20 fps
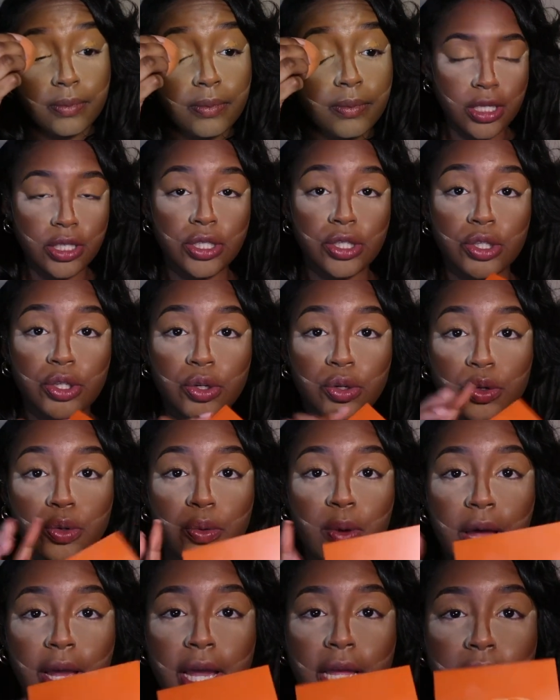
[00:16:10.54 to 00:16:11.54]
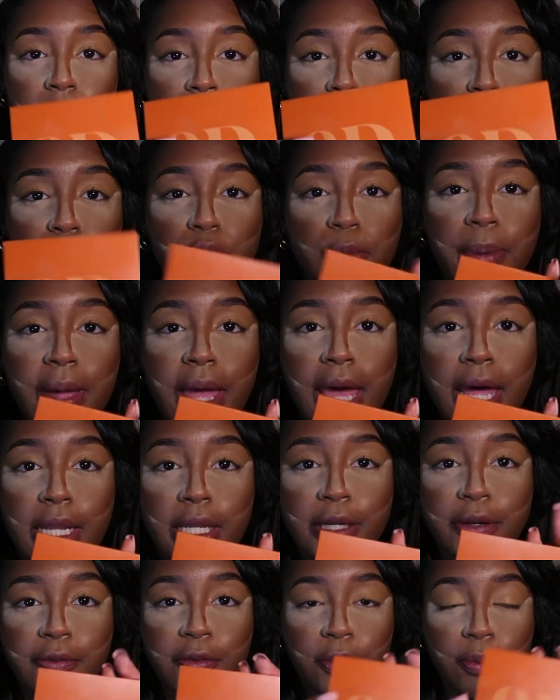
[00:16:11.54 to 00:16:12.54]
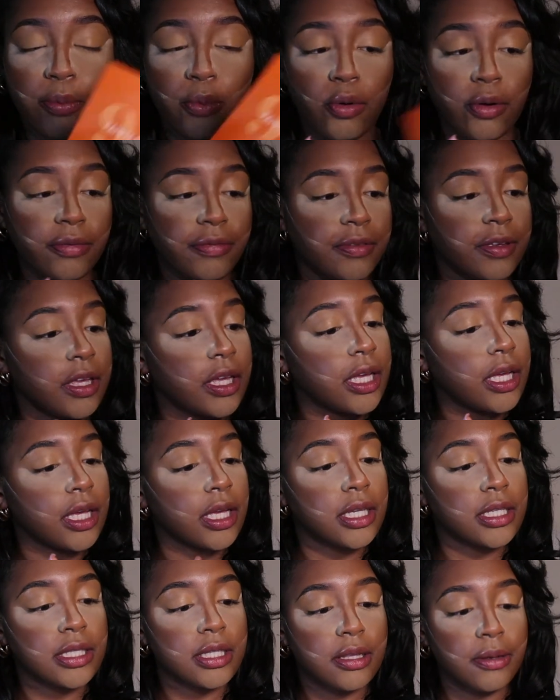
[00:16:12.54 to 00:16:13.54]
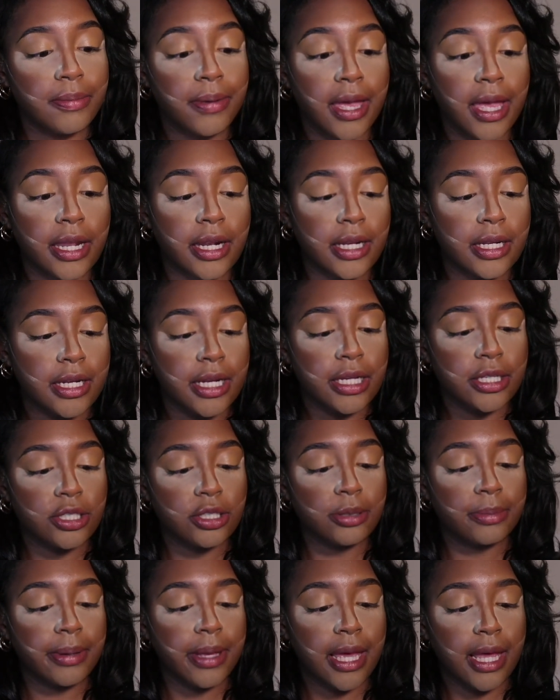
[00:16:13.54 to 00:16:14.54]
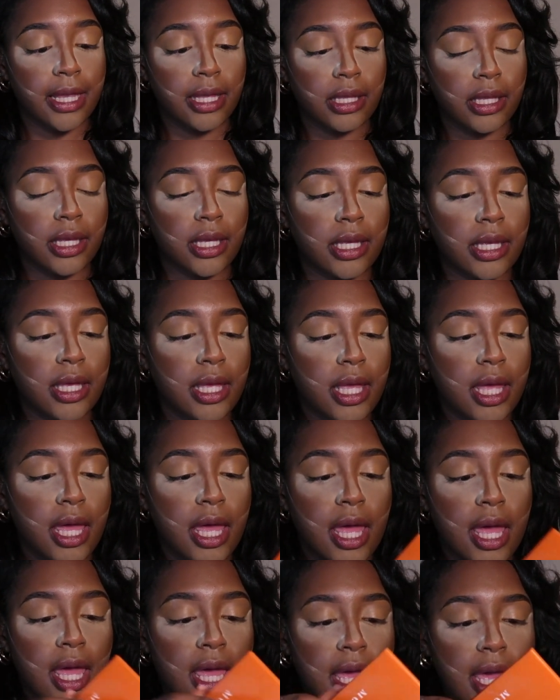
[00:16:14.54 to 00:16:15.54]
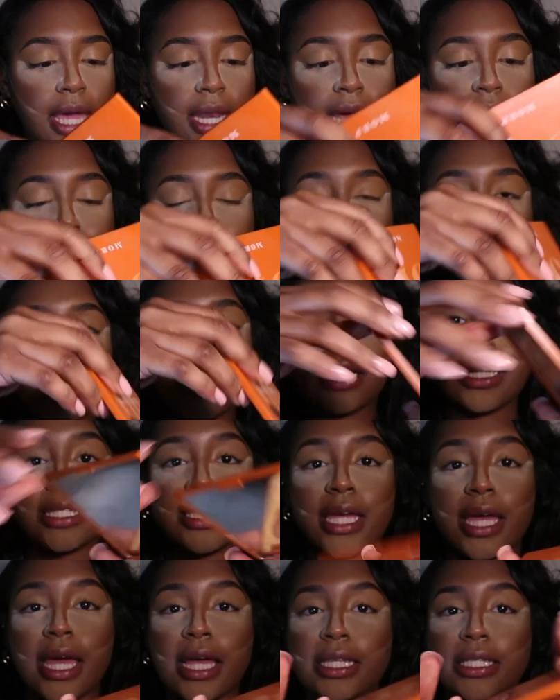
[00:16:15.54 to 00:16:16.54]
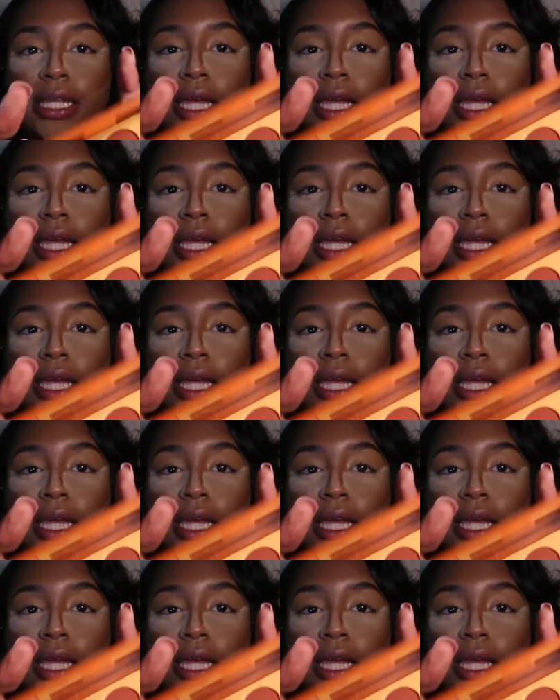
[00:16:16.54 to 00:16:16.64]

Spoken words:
I got this new palette from Morphe. It's the Painted Desert palette, and I like it because it has